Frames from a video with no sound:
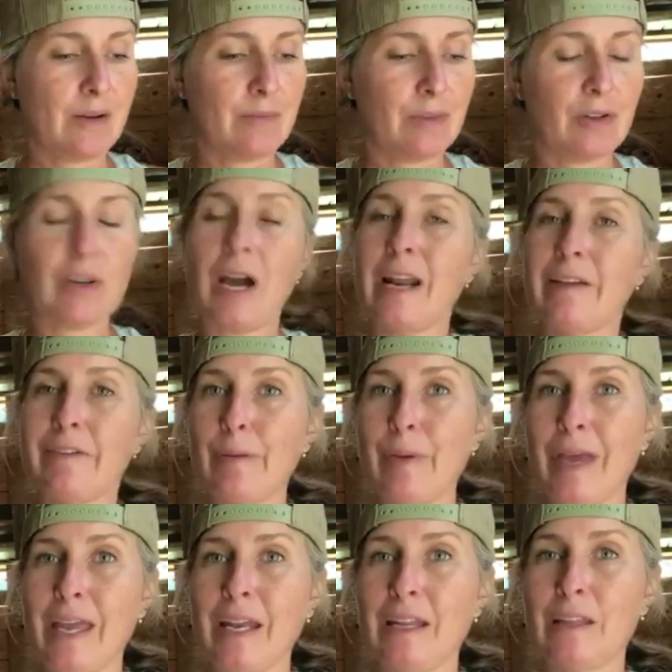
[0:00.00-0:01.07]
they're kind of a
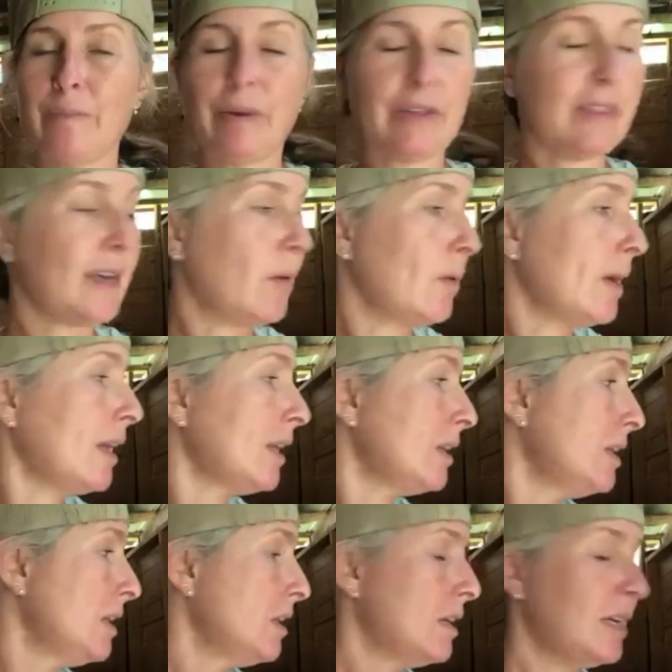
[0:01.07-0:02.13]
pain in the butt that way.
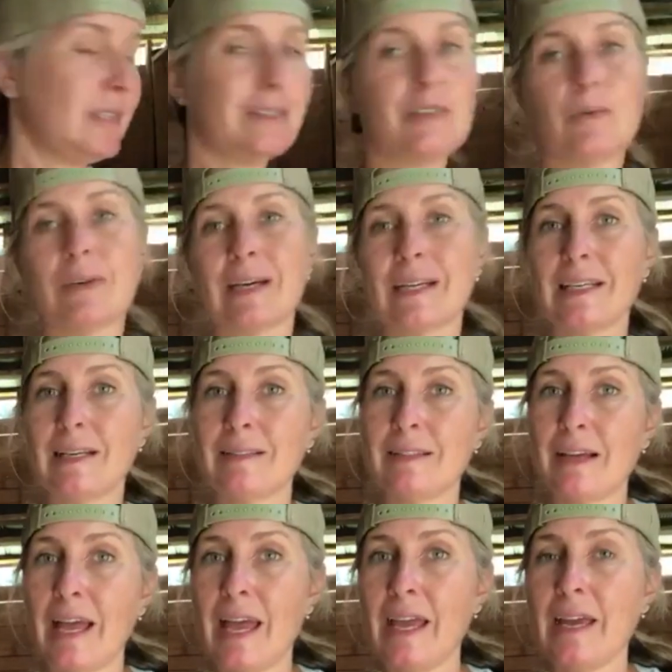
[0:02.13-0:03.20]
And so we got to keep the
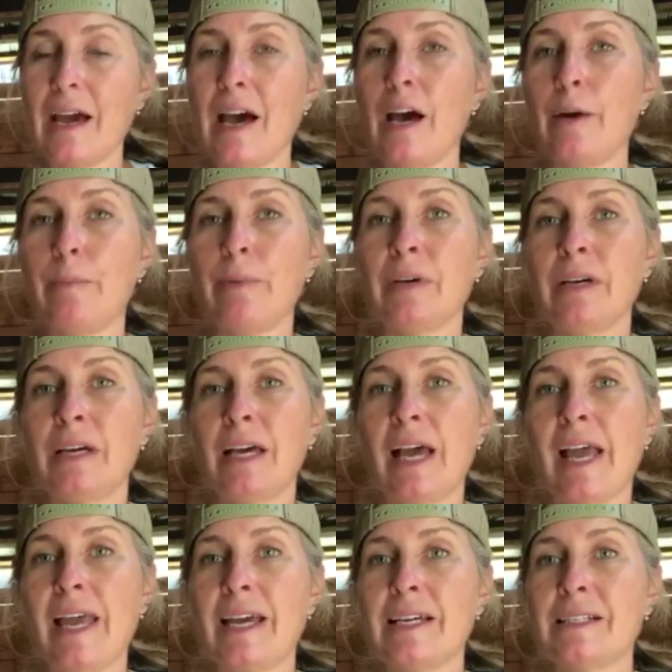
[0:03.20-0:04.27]
hay up
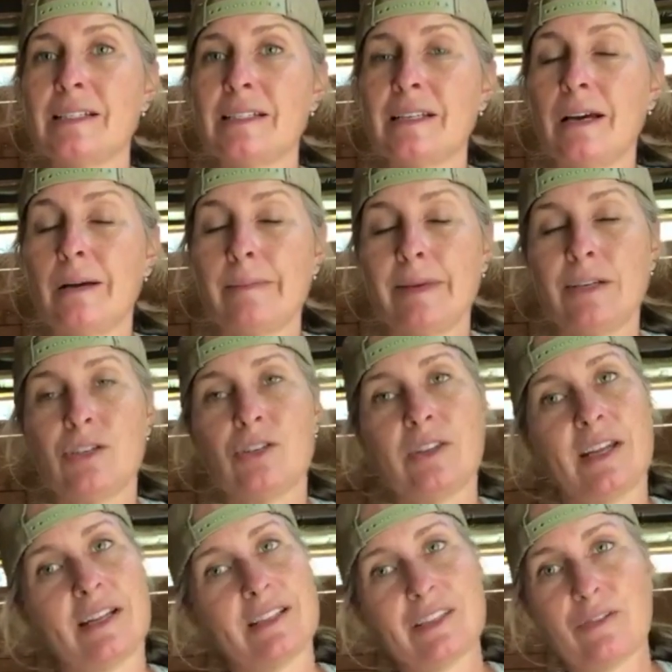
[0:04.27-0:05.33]
and make sure
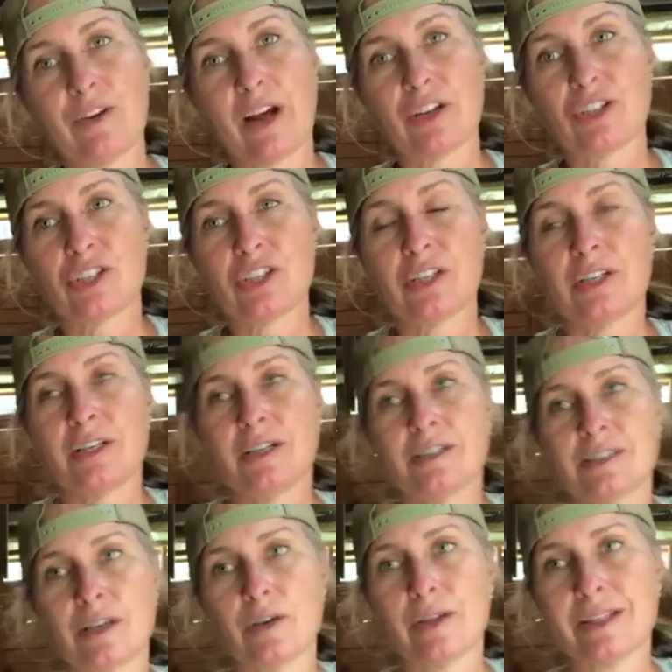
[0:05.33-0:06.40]
that it's fresh.
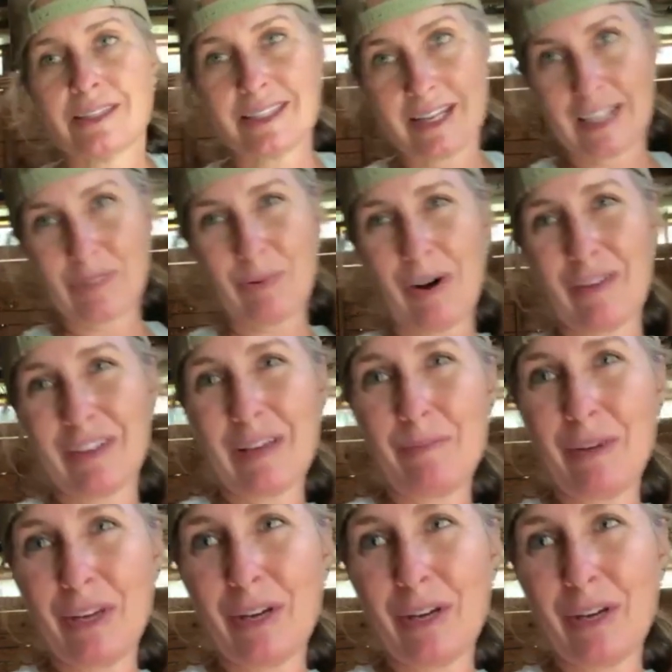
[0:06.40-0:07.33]
So that's the next part of keeping